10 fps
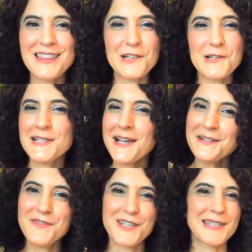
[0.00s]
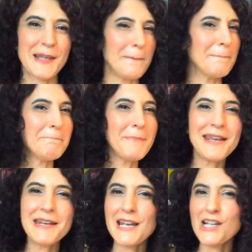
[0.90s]
there's kind of this like
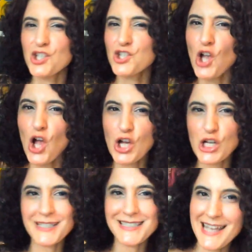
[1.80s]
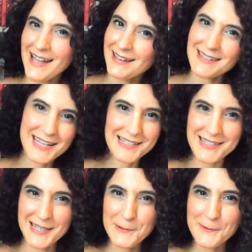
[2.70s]
mating song
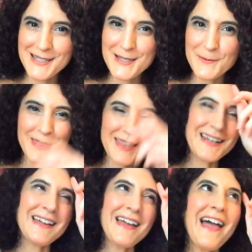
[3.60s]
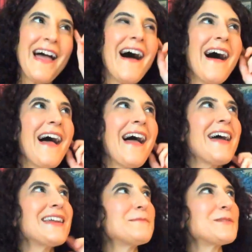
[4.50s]
dance sequence within it,
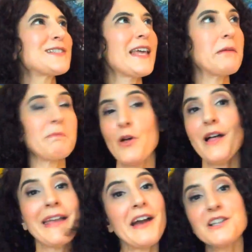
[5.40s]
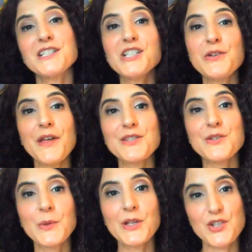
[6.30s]
and I'm just like, well, I guarantee you that's
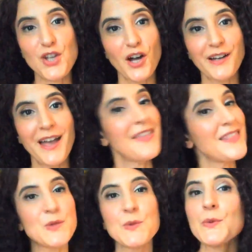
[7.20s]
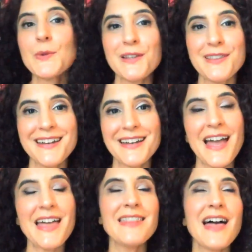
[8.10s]
a real song and this was a real
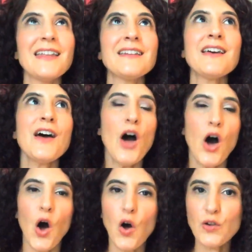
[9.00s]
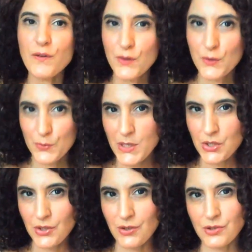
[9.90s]
thing. And all of the
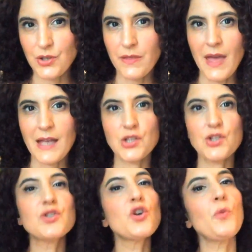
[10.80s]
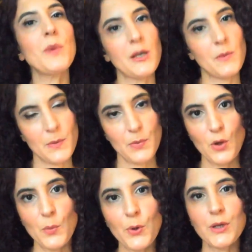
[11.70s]
research that so many
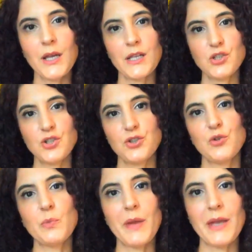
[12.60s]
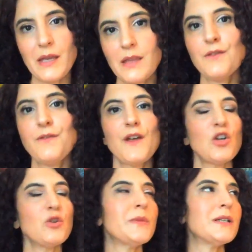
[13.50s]
people put into making the
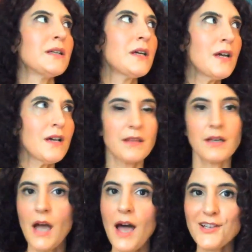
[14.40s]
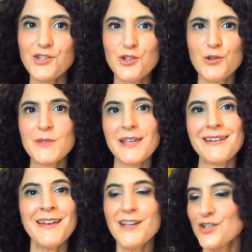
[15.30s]
film and the costumes.
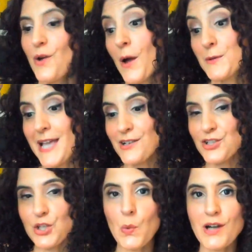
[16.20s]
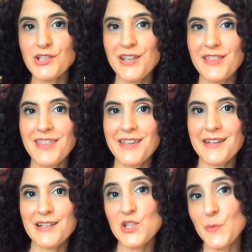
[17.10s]
And so I was actually watching
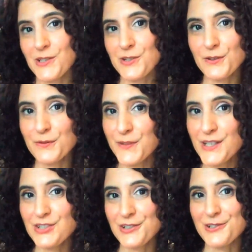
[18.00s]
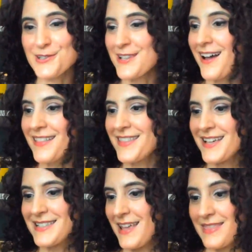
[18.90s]
the special features on
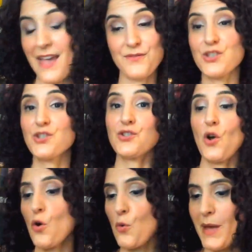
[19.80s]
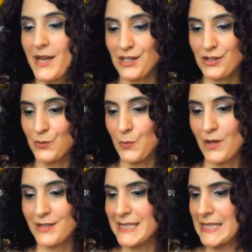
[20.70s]
this, and they have so many good
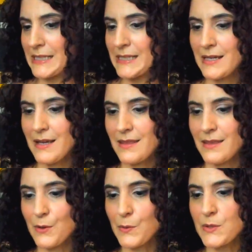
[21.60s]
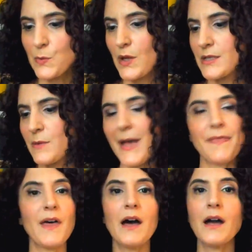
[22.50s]
ones. Like there was one
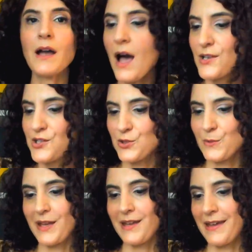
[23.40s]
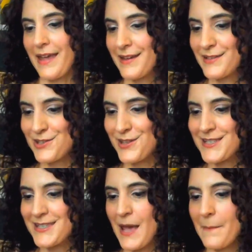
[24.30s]
about the costuming,
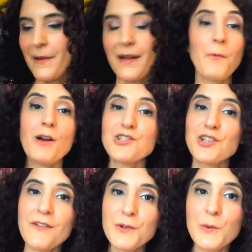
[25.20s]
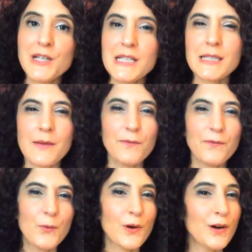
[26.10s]
ageless epic. I watched everyone
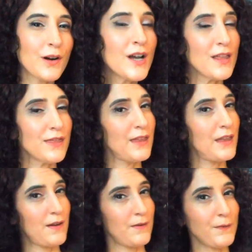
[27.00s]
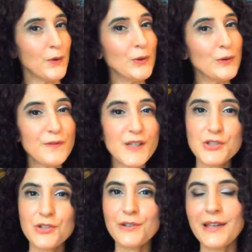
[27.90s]
except for the full
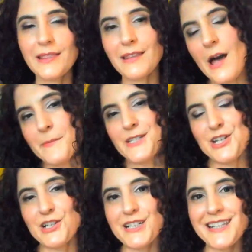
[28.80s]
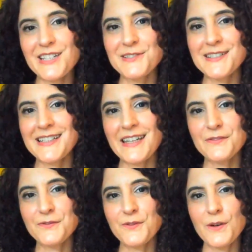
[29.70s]
feature length commentary that you can
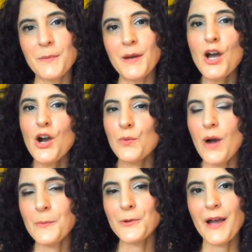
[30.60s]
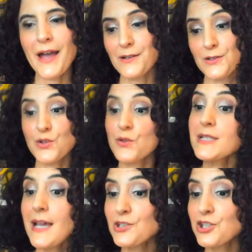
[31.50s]
get from Robert Eggers. So
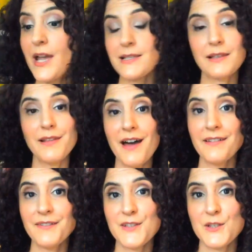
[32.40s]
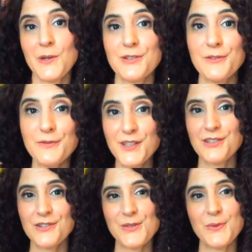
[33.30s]
this actually has a lot of special
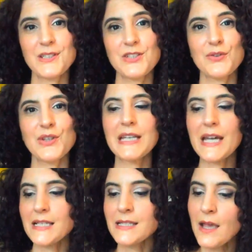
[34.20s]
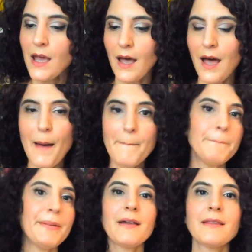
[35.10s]
features, which is really nice.
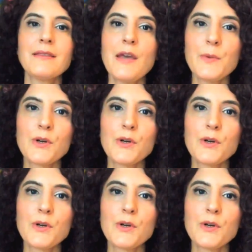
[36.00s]
But they were